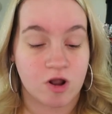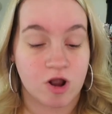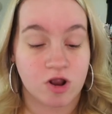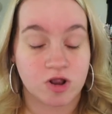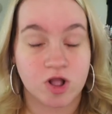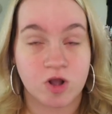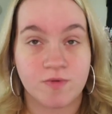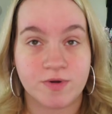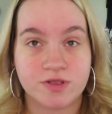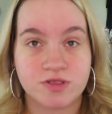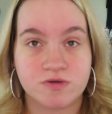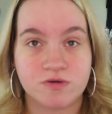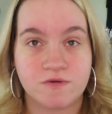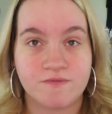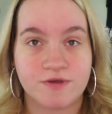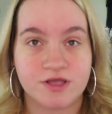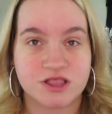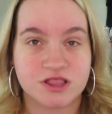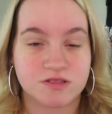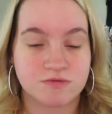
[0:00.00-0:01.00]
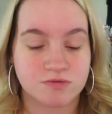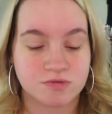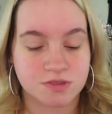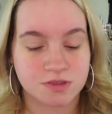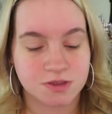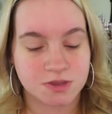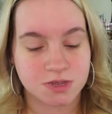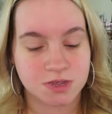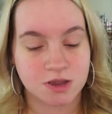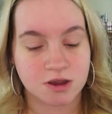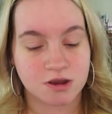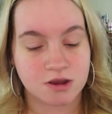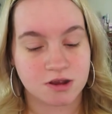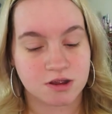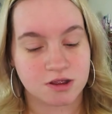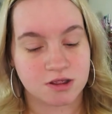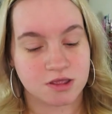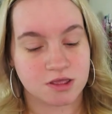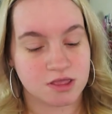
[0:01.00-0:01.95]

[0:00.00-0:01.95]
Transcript: are going to a festival this year.